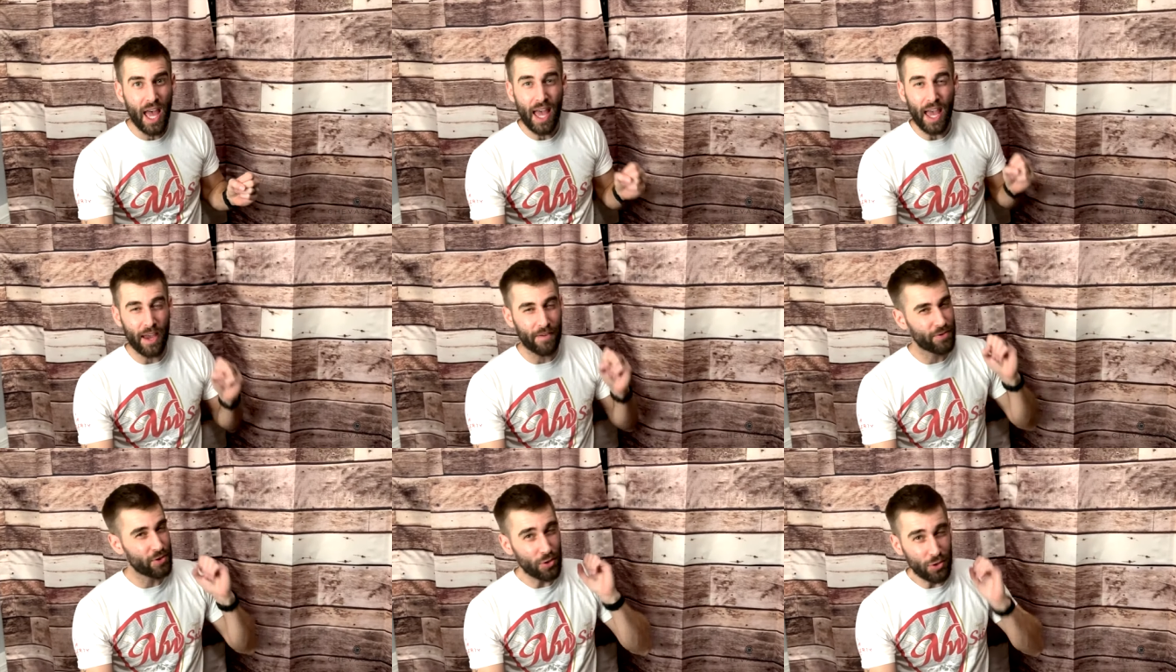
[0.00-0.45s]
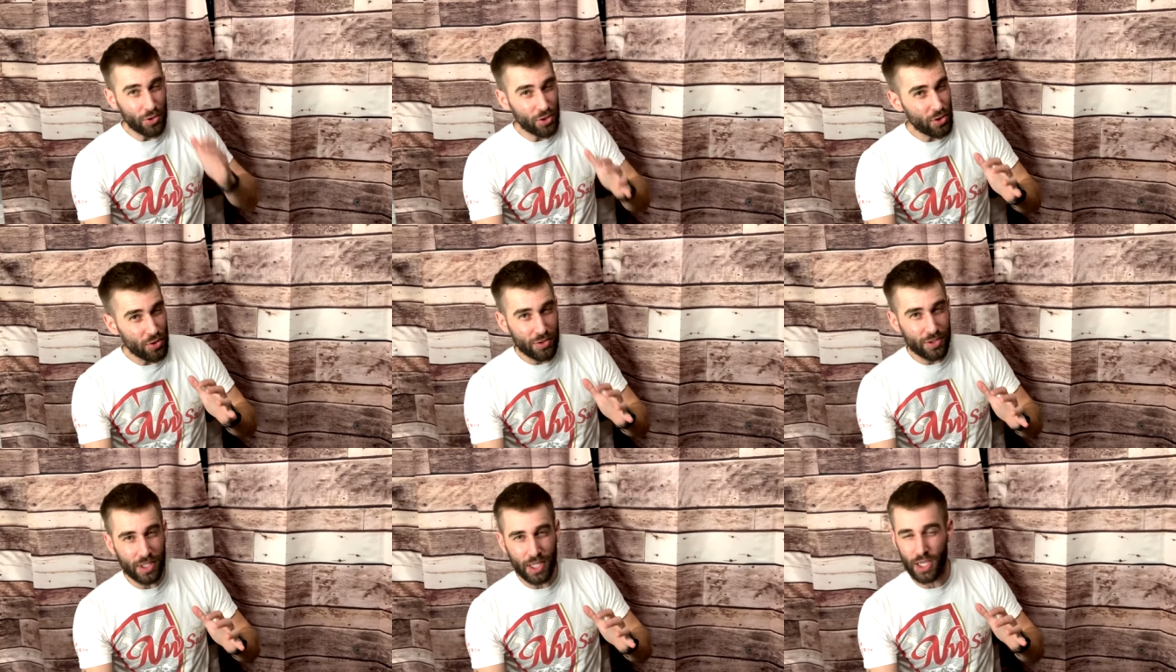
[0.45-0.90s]
if you
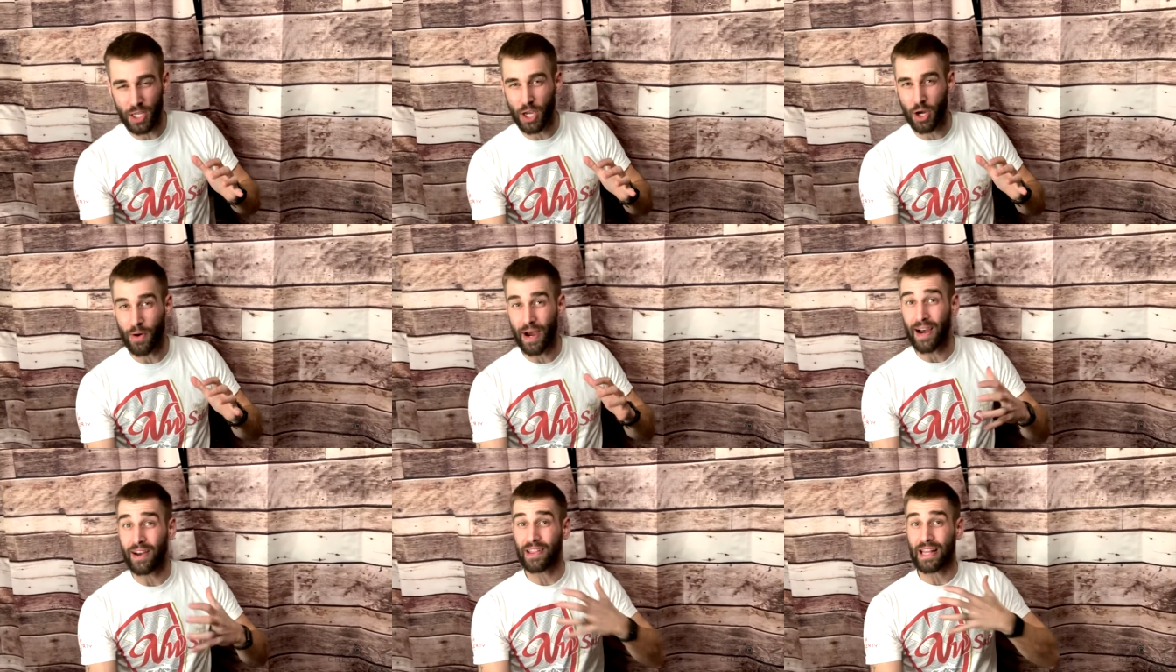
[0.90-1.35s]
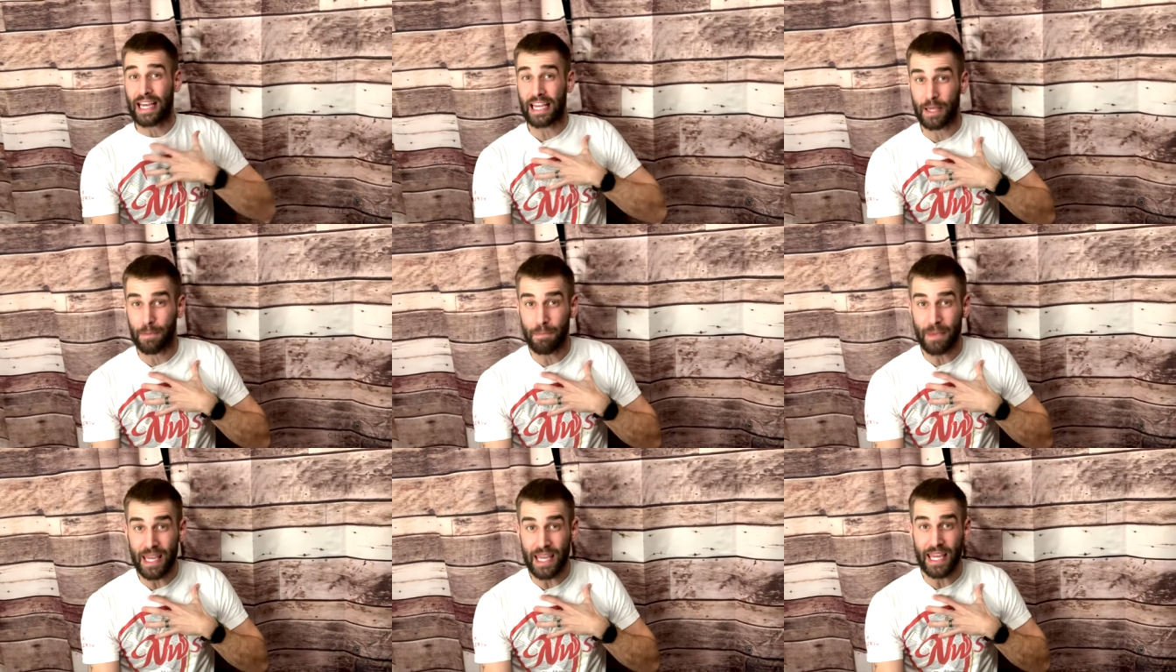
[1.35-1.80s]
usually go out
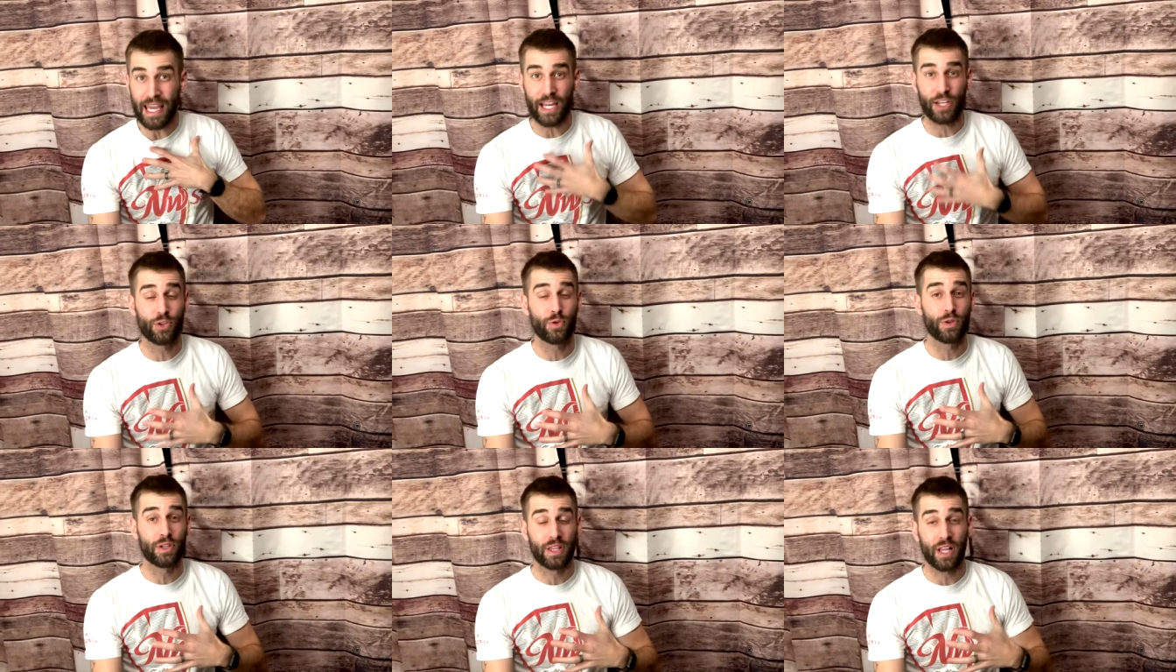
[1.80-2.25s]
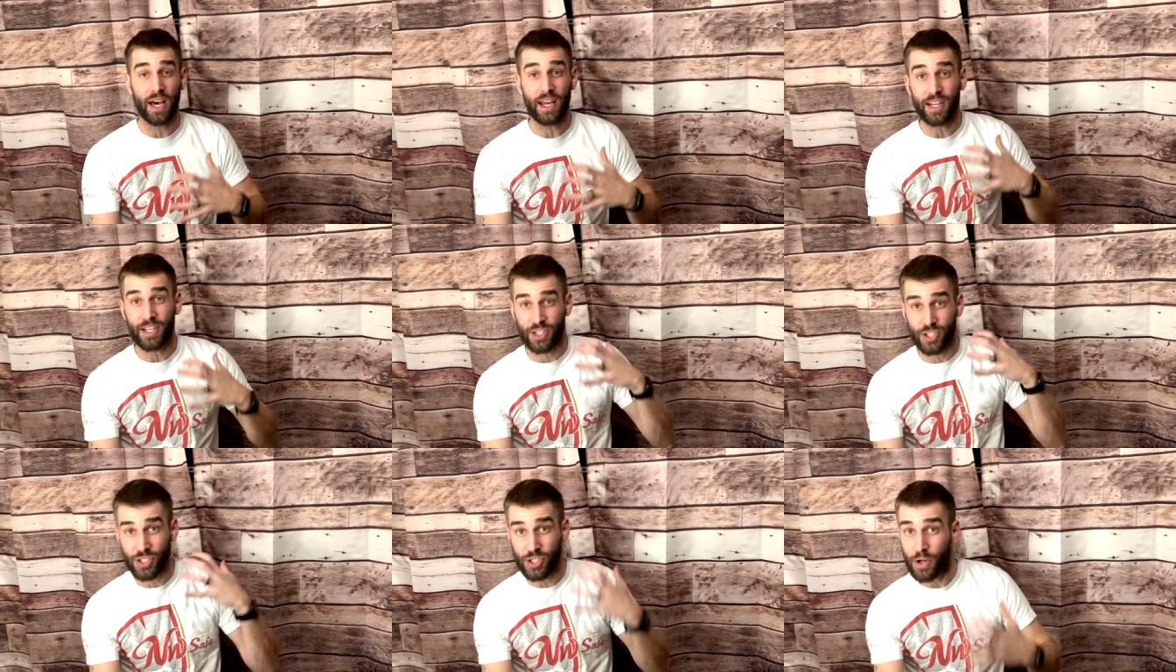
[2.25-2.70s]
like me and do a lot
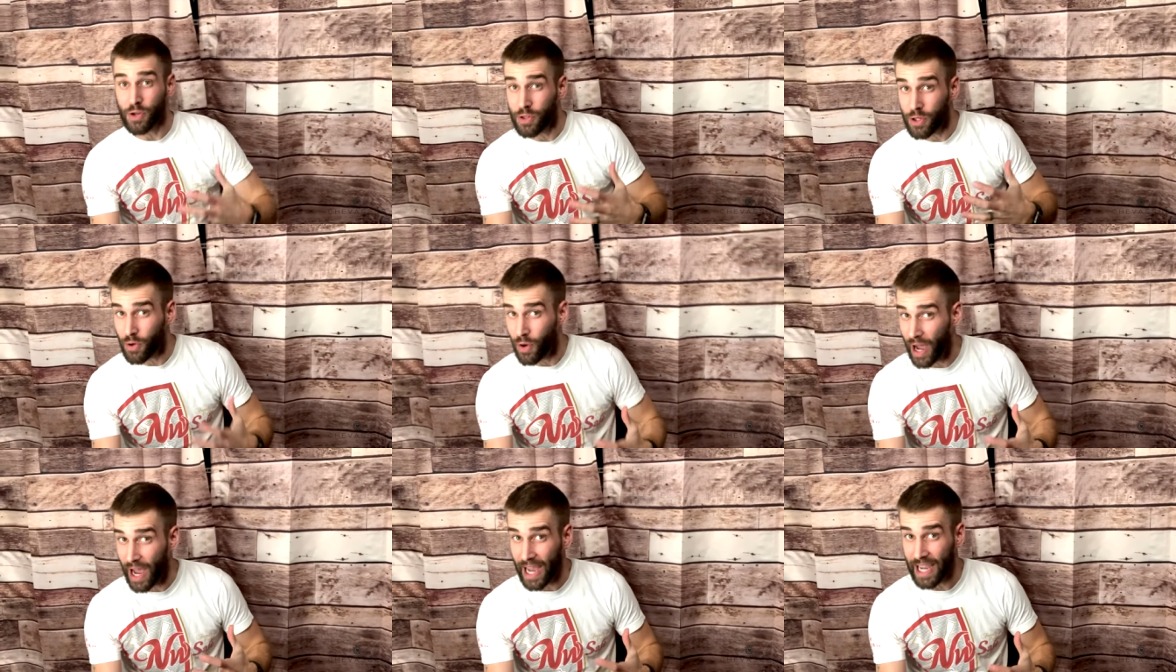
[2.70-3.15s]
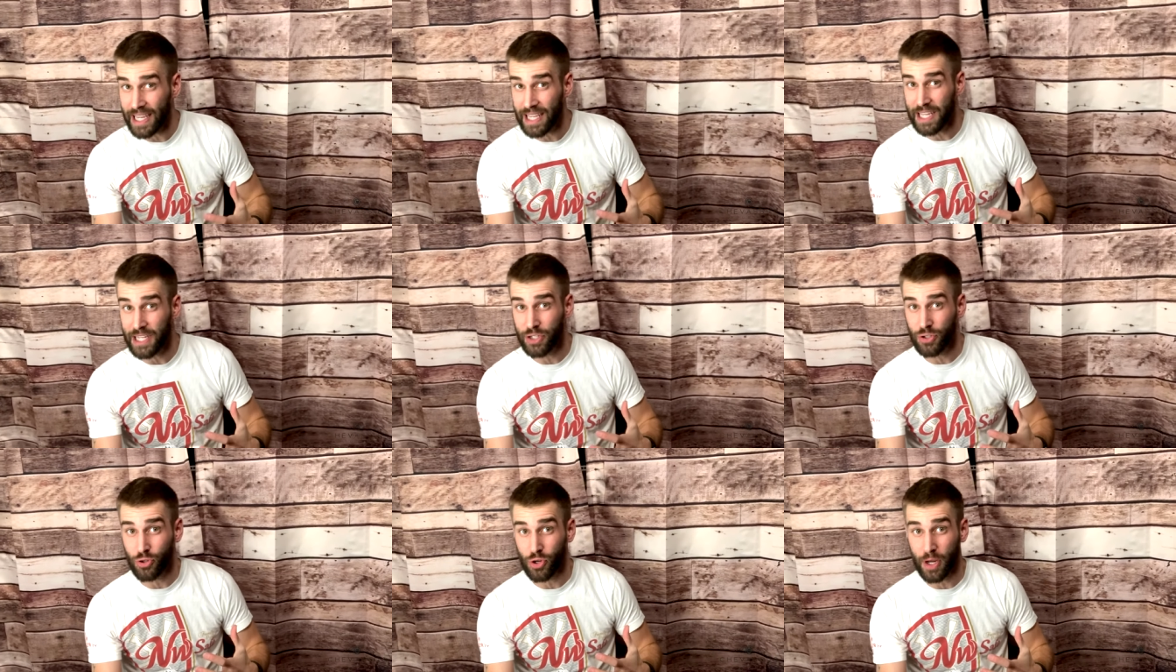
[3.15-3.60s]
of solo
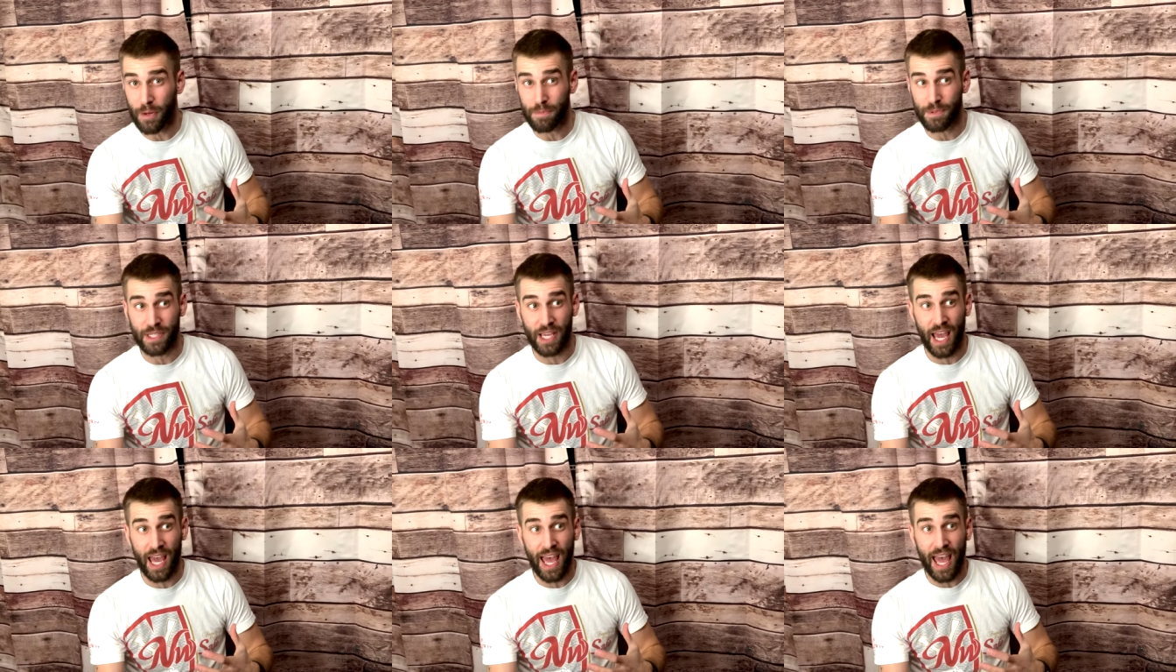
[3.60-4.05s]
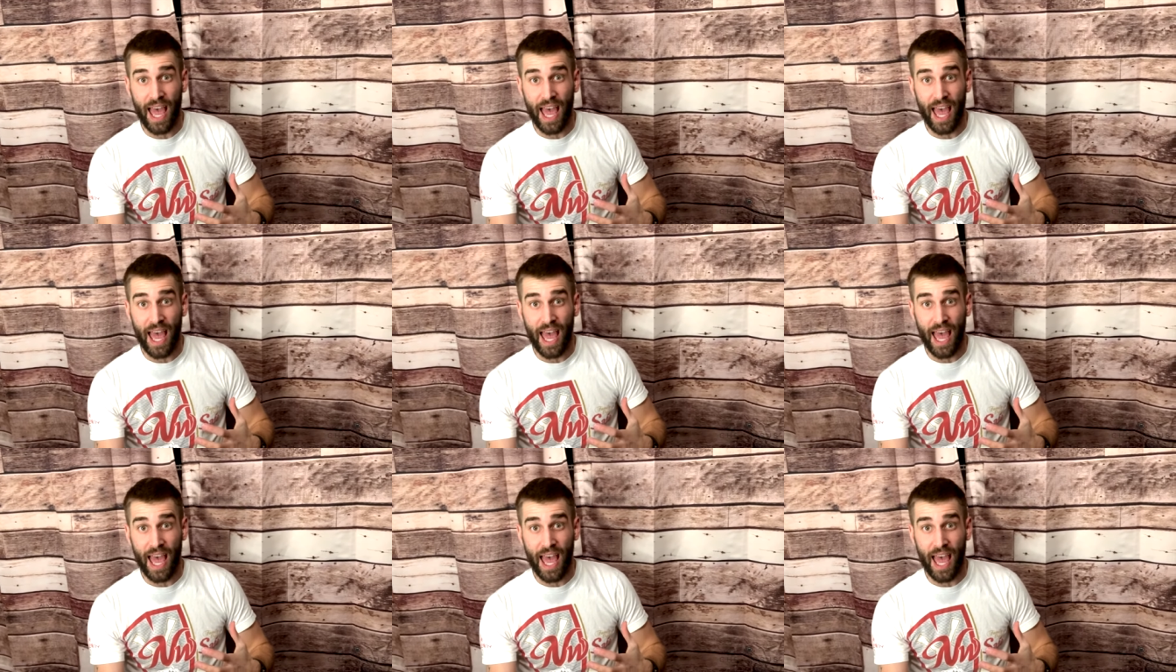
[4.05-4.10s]
hiking trips,